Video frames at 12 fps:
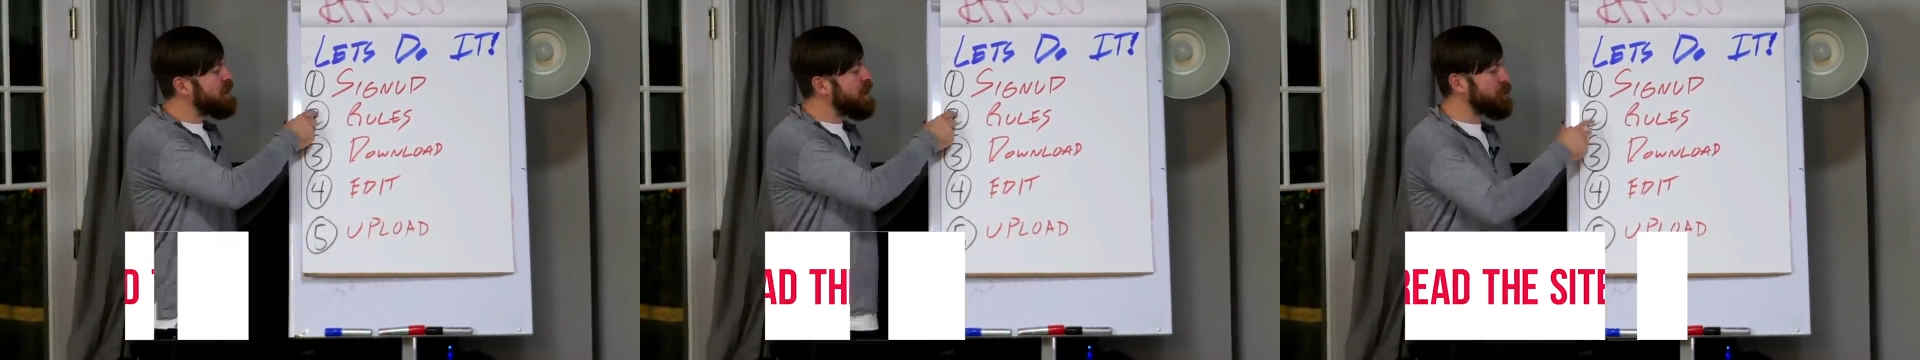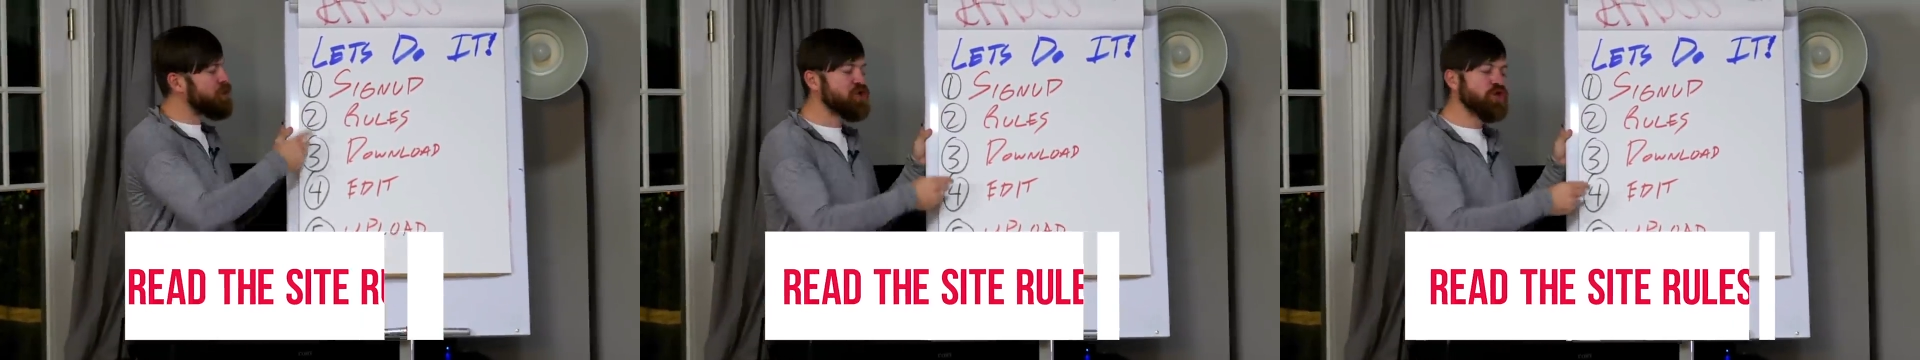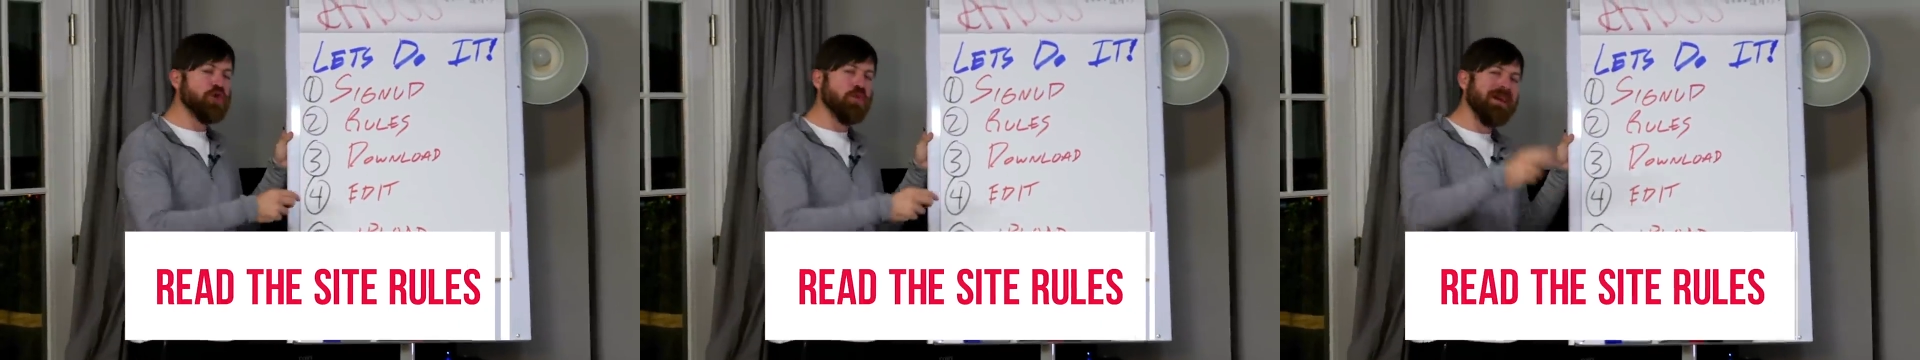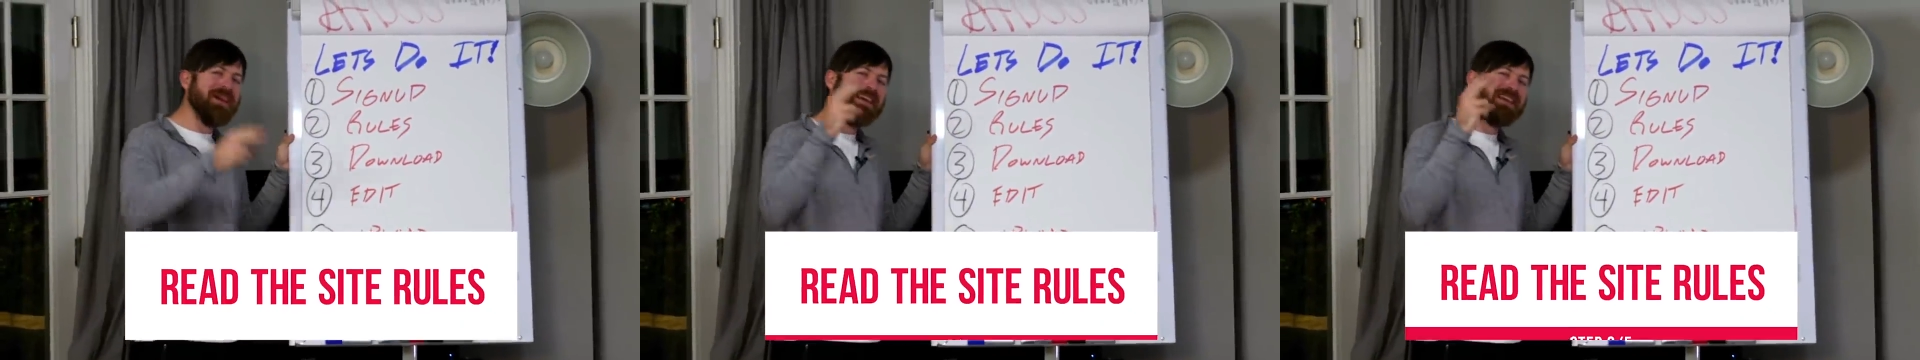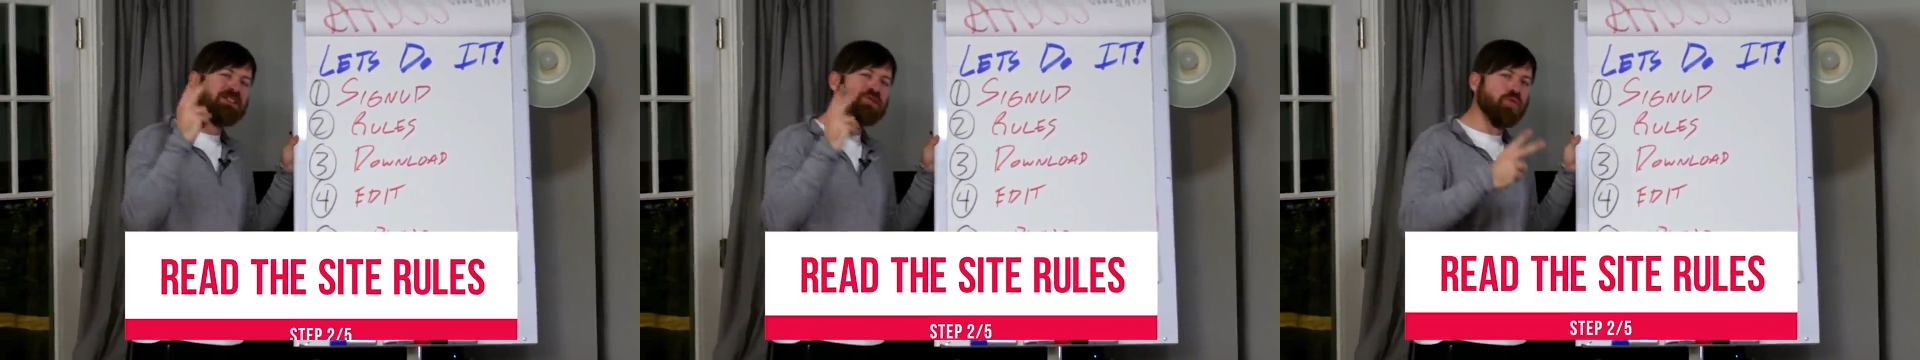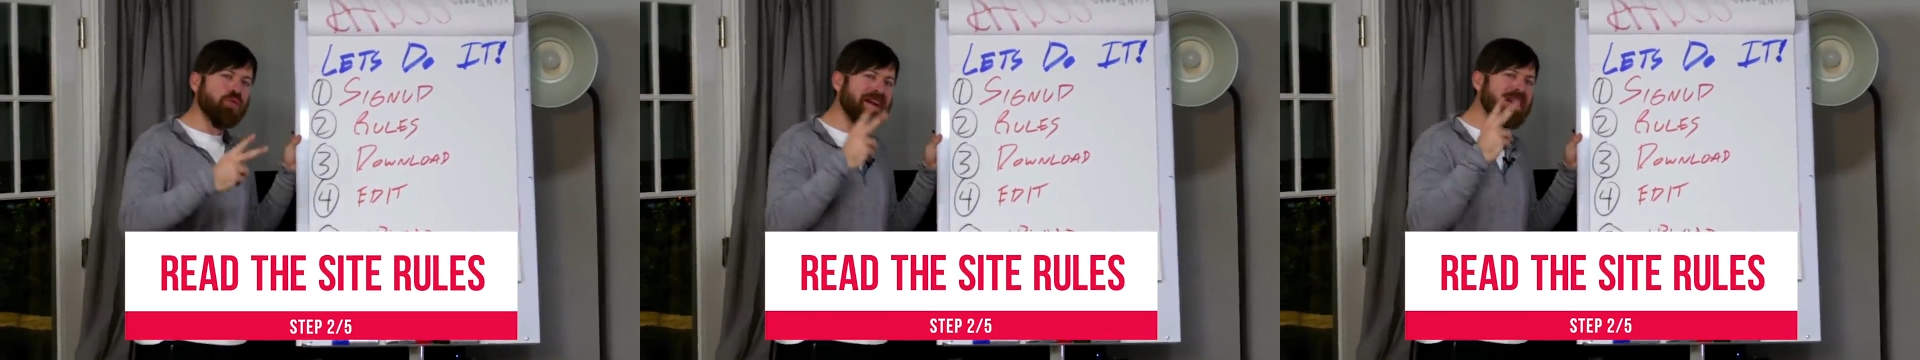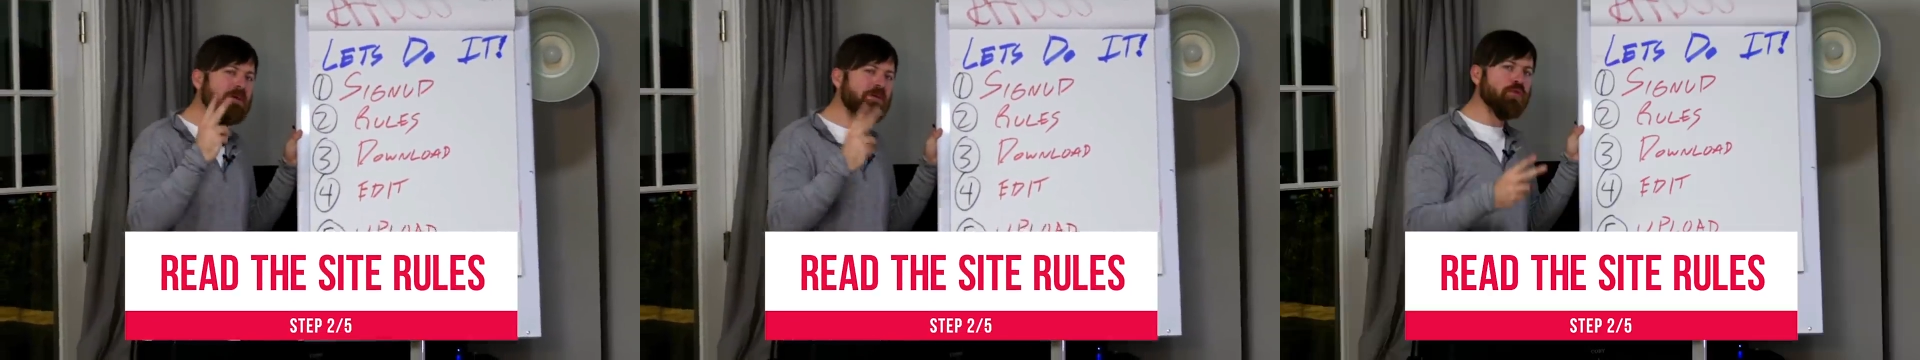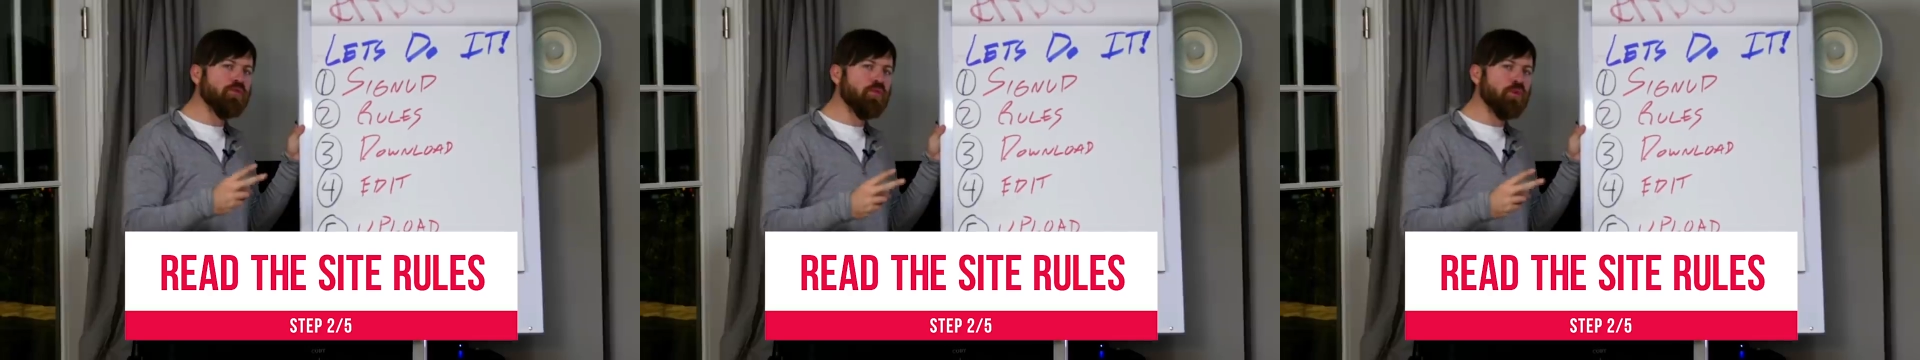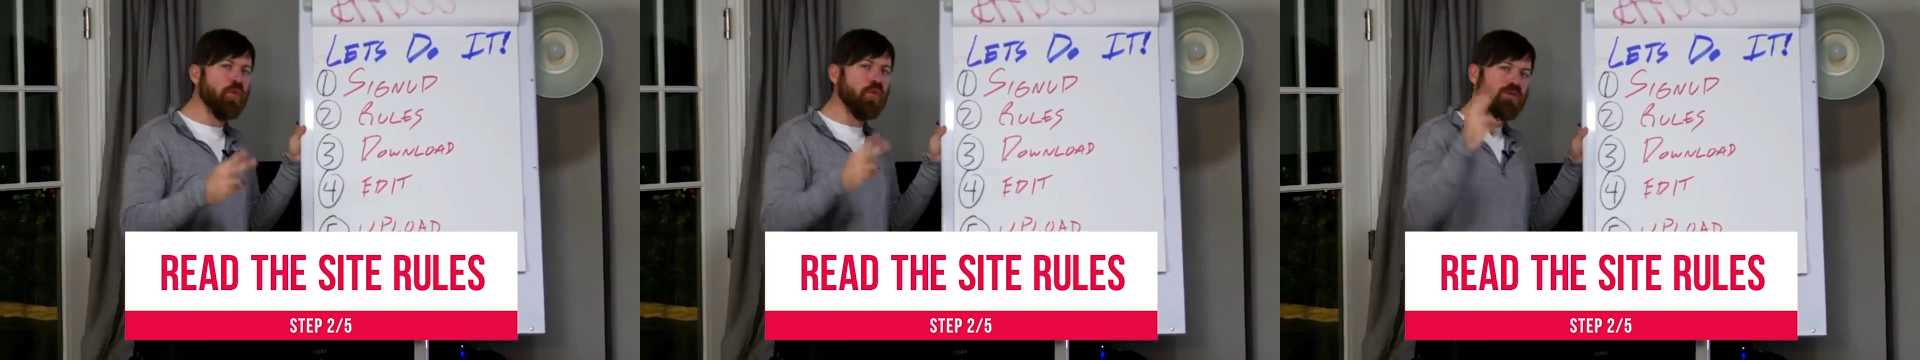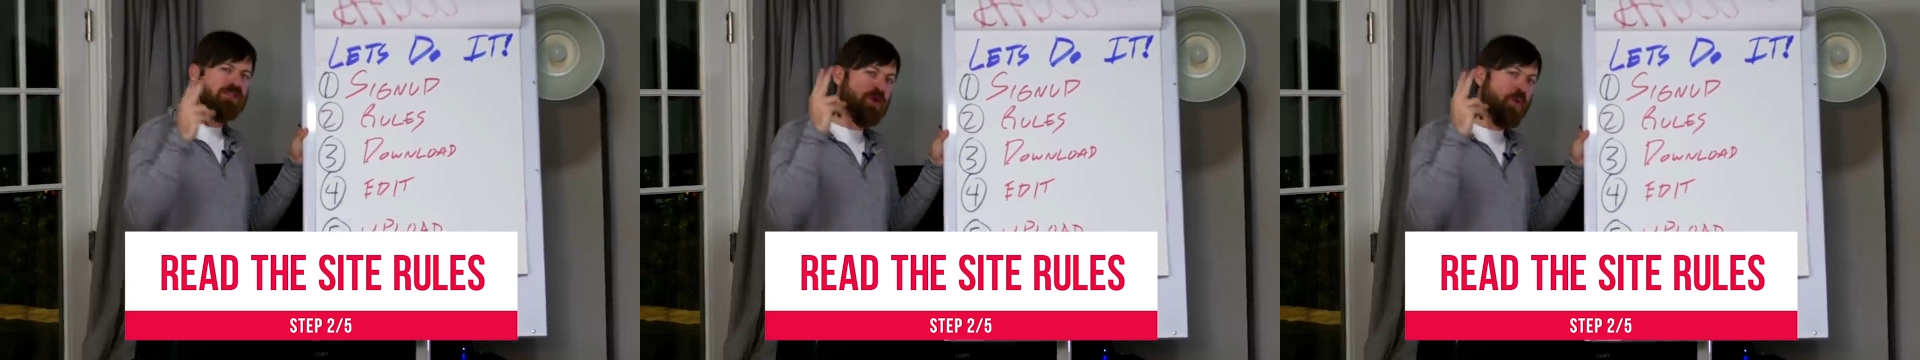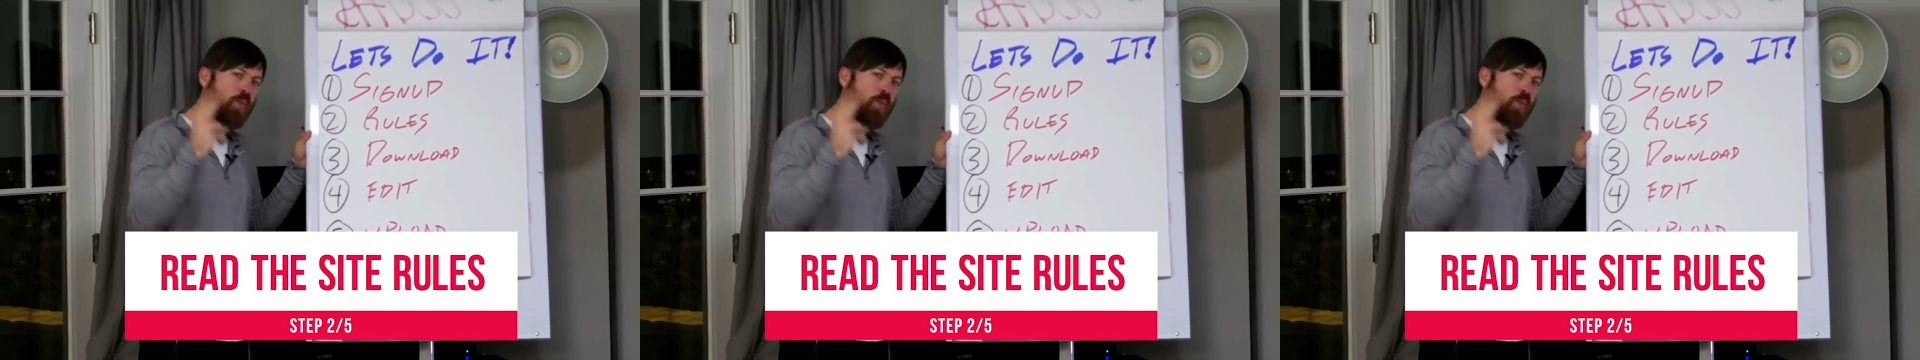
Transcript: Number 2 is read the rules.